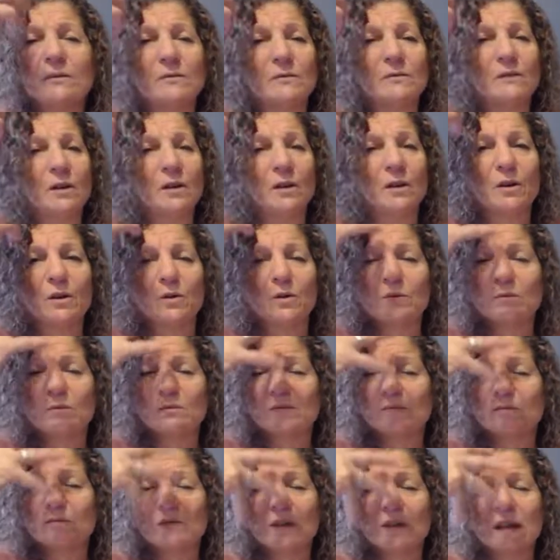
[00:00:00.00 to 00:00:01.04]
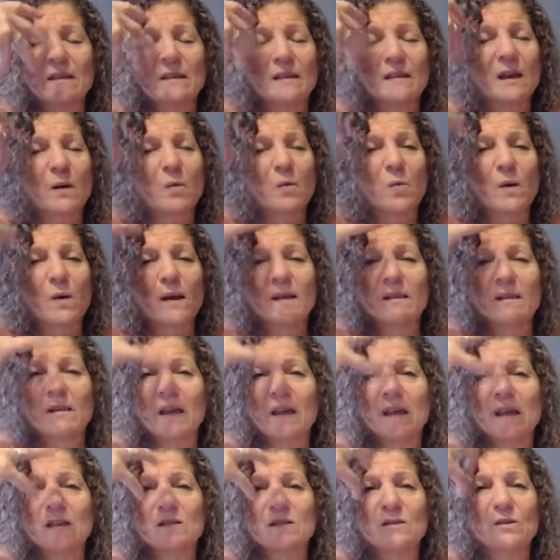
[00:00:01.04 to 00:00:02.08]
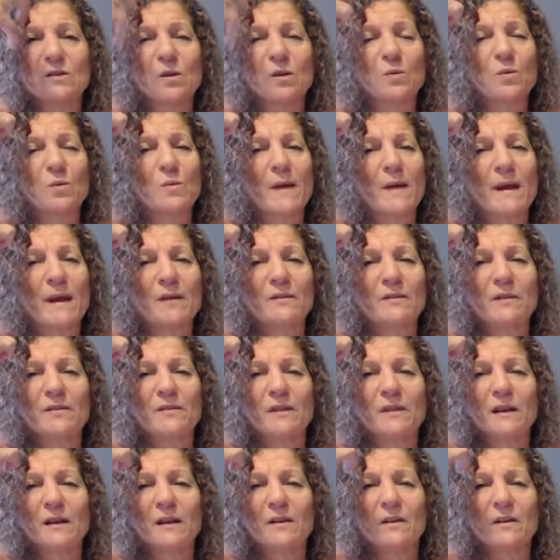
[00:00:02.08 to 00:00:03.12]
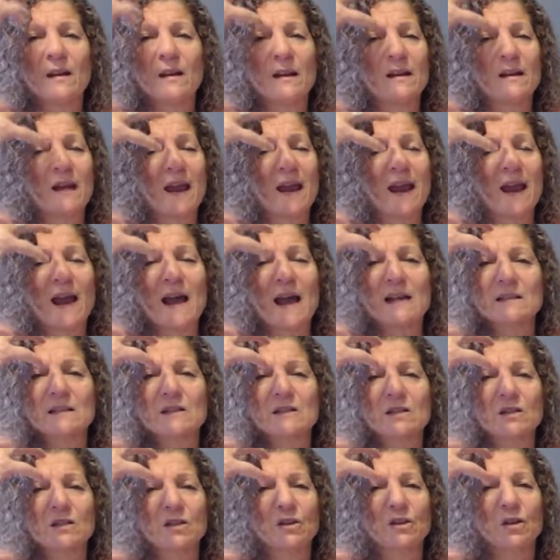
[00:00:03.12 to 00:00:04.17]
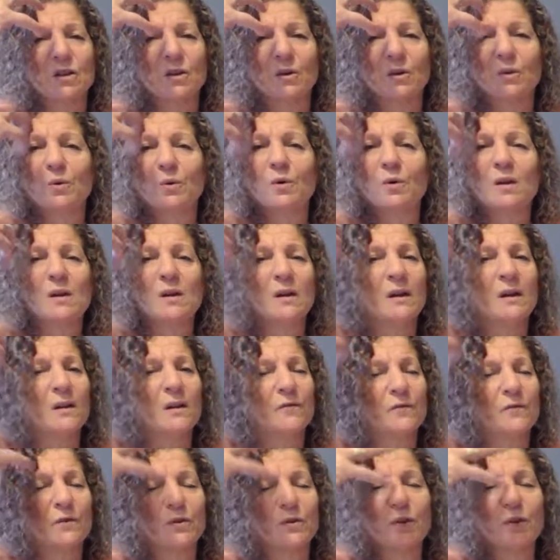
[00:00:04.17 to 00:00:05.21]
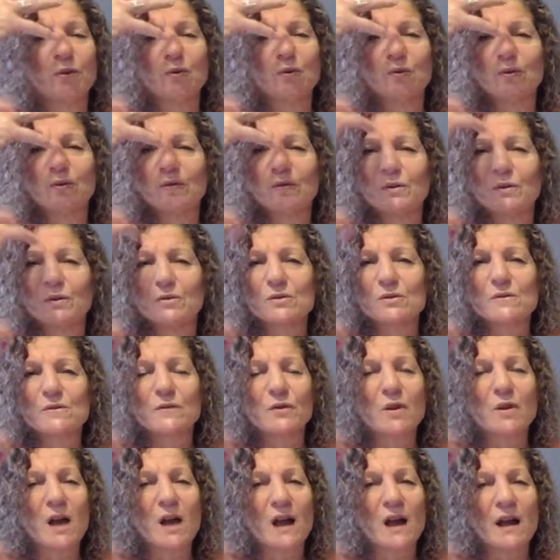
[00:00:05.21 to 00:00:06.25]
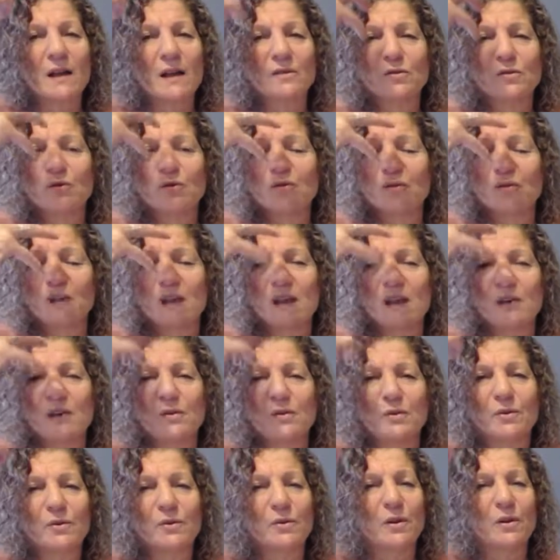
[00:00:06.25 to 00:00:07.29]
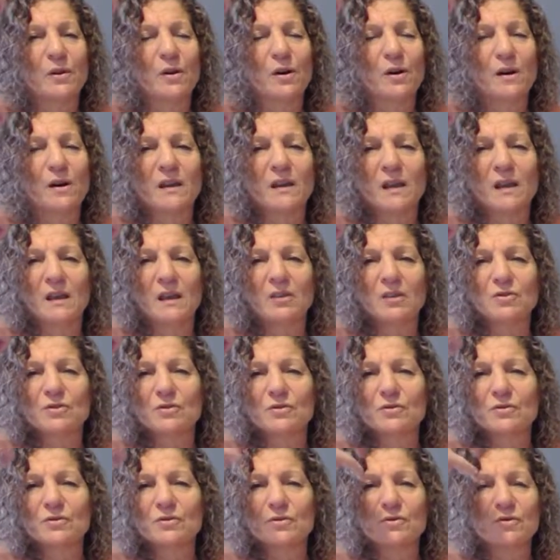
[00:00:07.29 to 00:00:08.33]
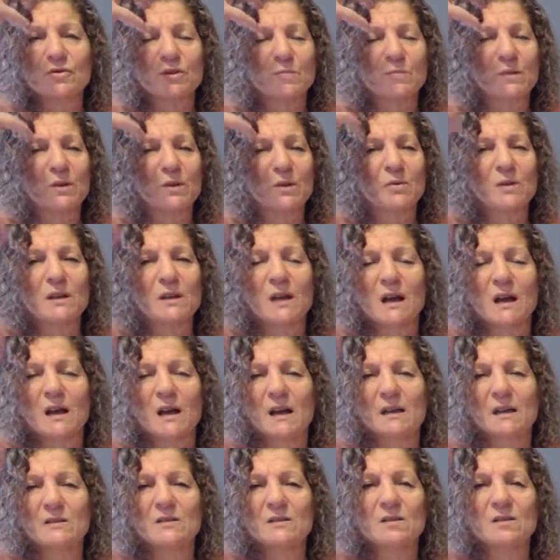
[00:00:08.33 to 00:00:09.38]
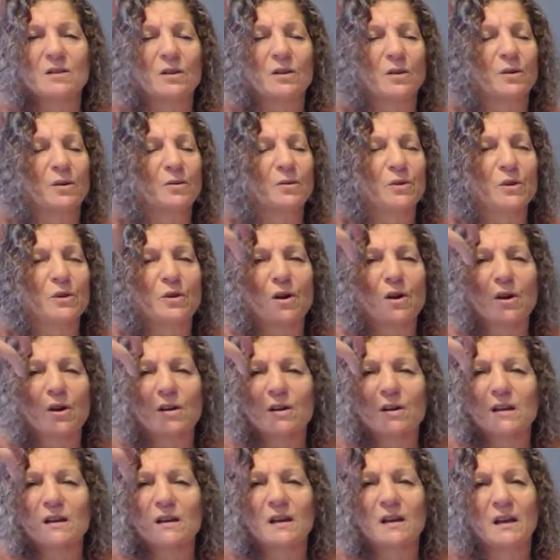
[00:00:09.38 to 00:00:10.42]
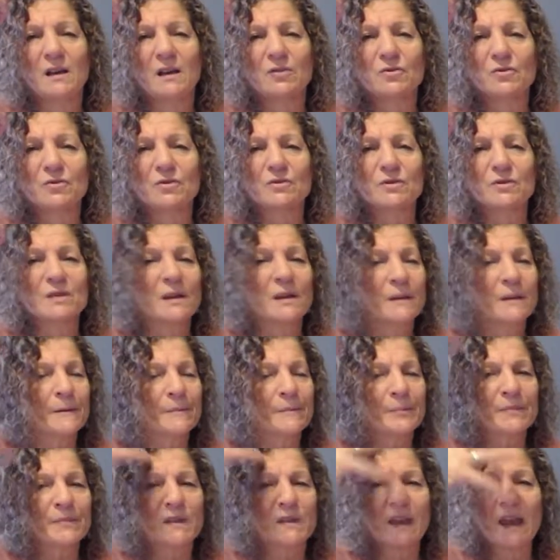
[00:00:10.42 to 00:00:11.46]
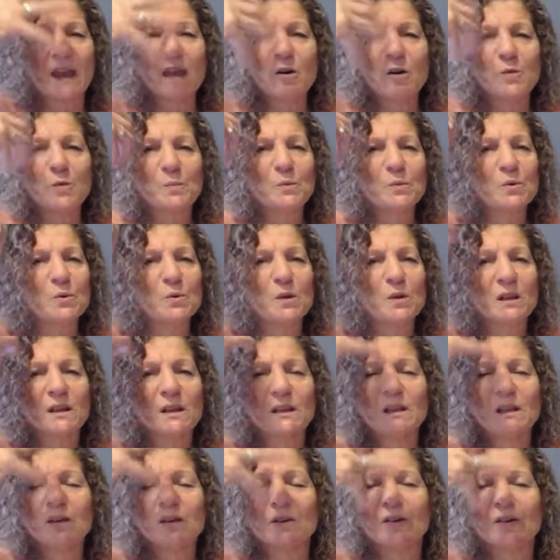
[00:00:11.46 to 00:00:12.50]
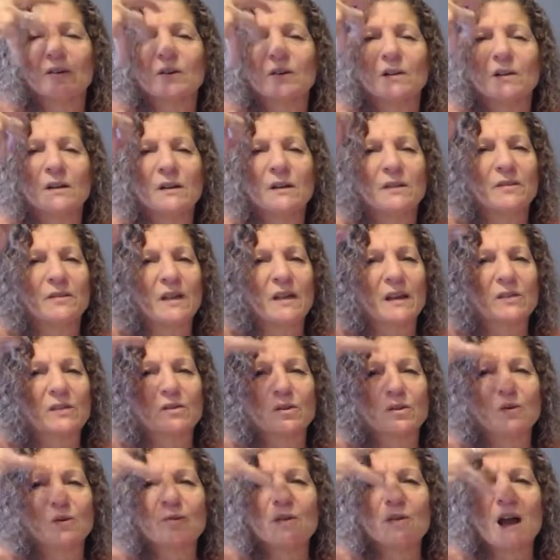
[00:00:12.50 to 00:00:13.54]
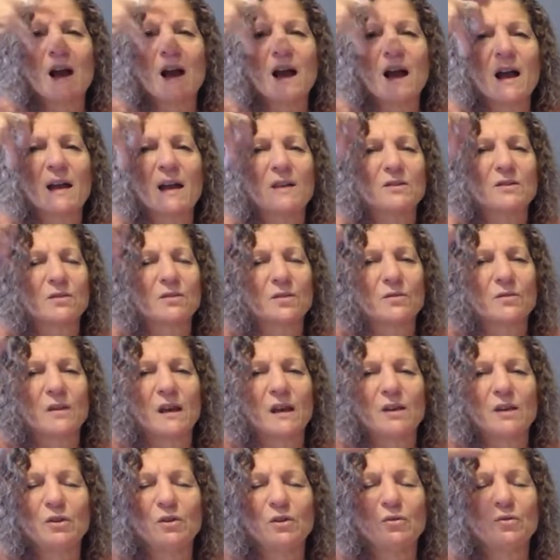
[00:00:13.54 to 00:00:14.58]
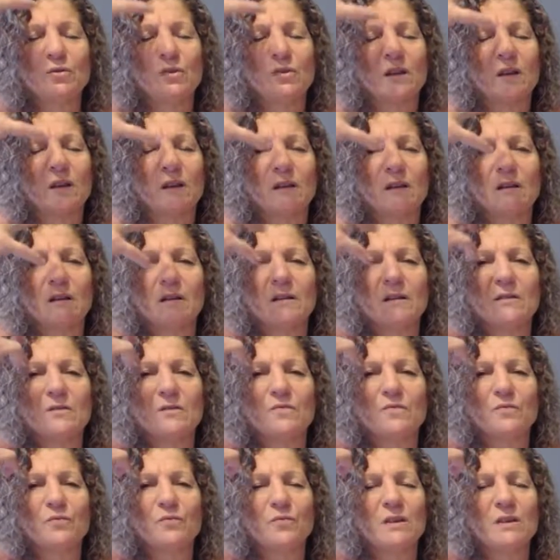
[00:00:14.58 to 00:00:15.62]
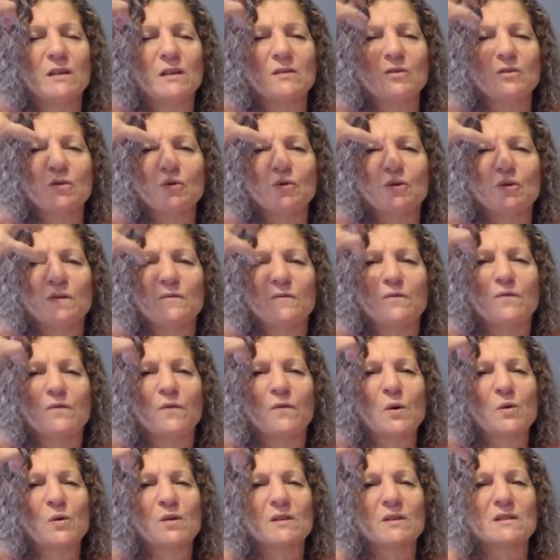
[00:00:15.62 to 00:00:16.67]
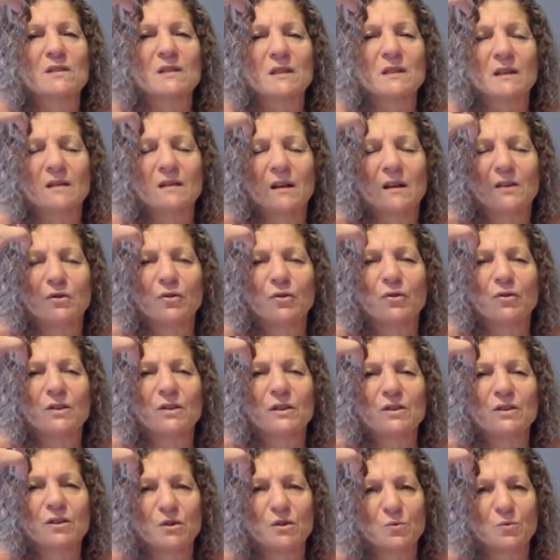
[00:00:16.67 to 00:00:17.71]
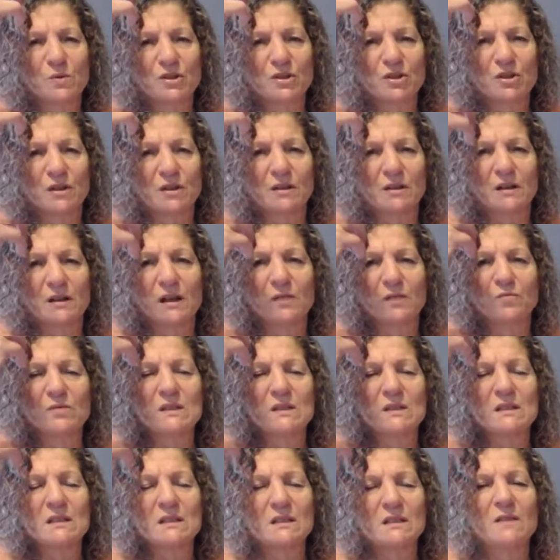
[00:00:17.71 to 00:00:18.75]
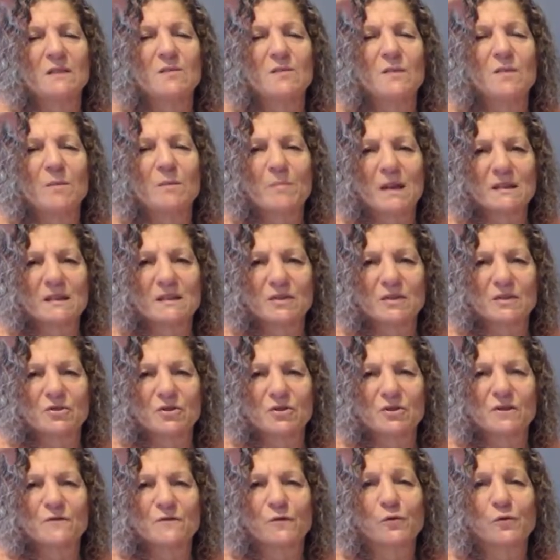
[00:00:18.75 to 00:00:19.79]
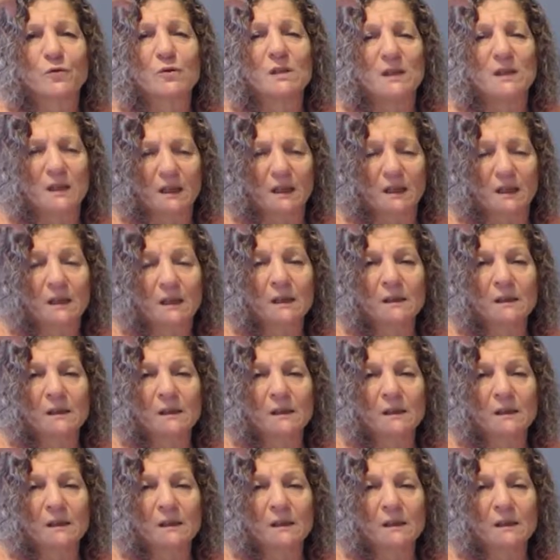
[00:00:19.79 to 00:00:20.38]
you know, get that white light to go around in there and ask, you know, for the universe, for God, creator, the archangels, your spirit guides, you know, your guardian angels, to help you clear that third eye so that you can focus in on your intuition and receive the messages freely,